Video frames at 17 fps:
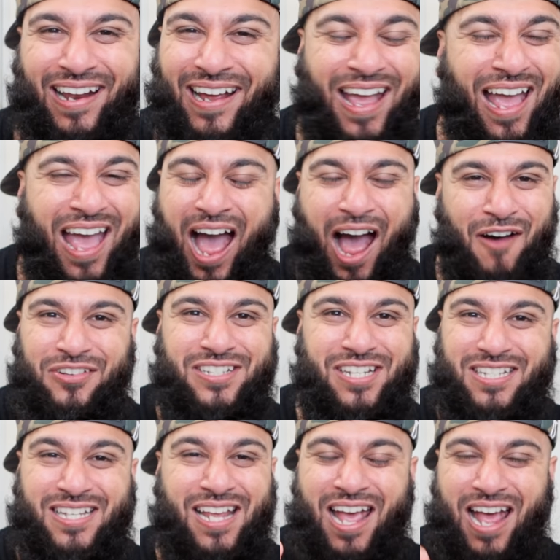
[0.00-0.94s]
Like, I was
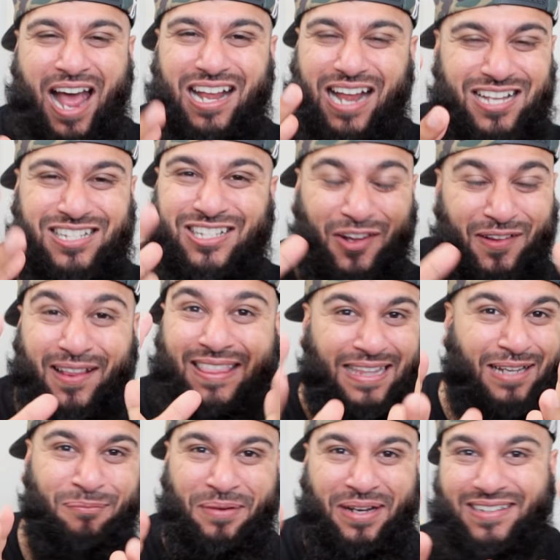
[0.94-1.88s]
just, I, I saw the
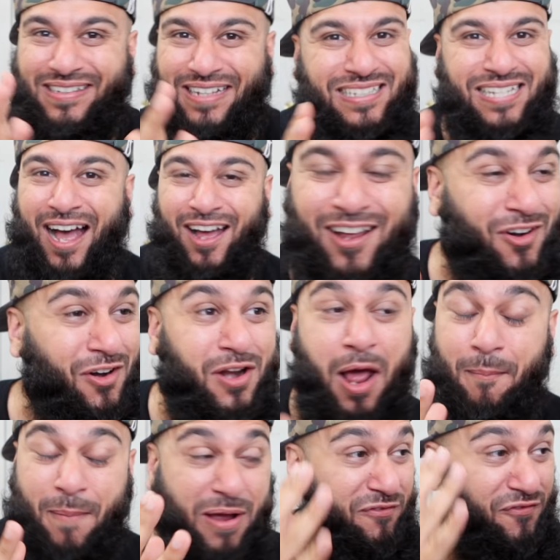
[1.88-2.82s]
thumbnail and the title, and
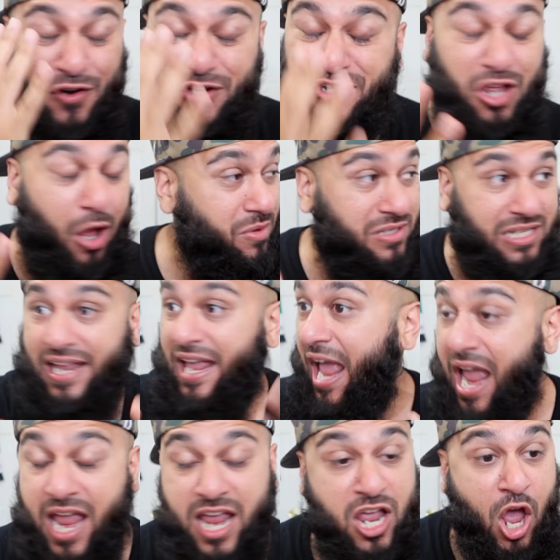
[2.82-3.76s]
my first thought was like,
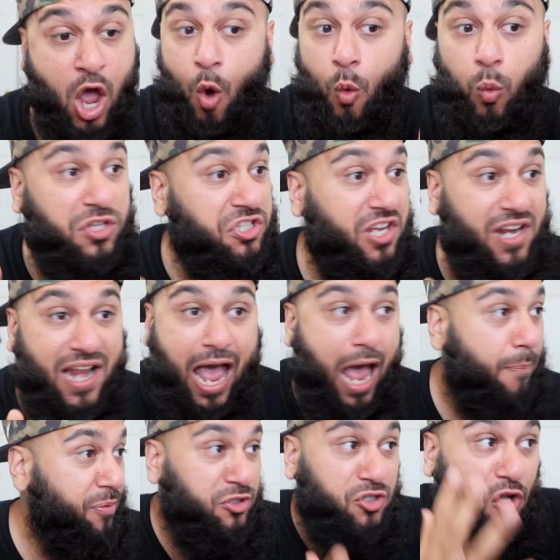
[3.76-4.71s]
hey, what's gonna
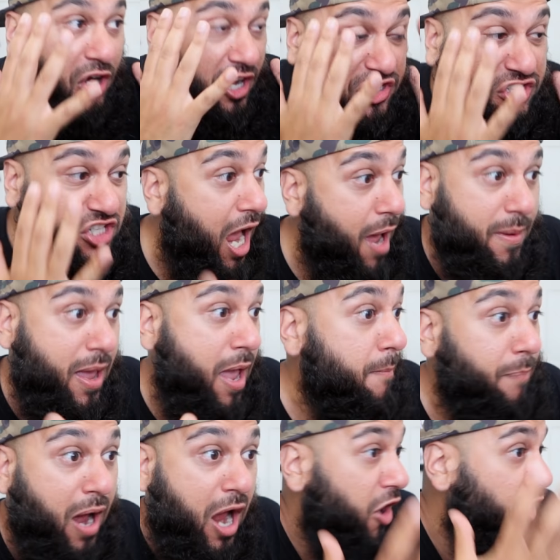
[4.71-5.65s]
happen to our hijab
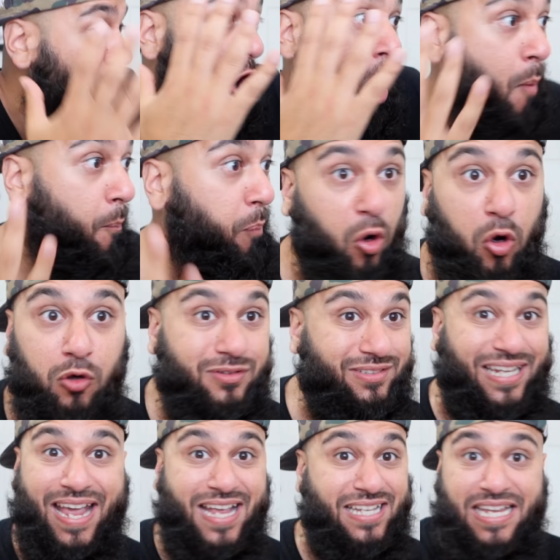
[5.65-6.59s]
empire, Pearl
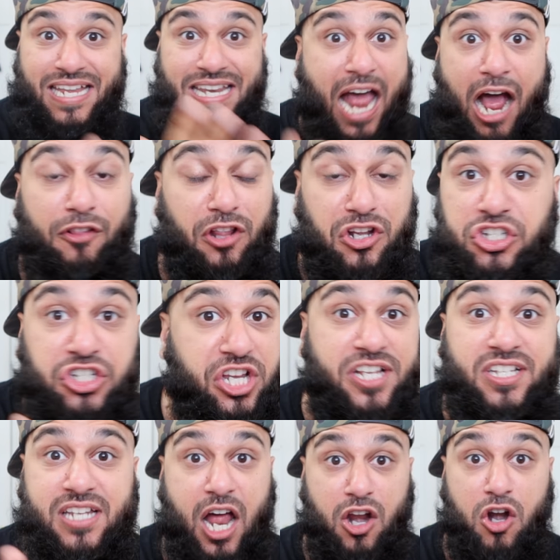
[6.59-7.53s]
Daisy, now that
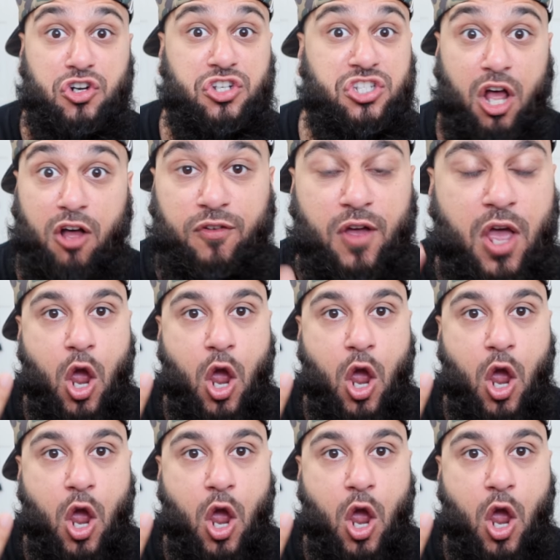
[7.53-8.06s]
she's not herself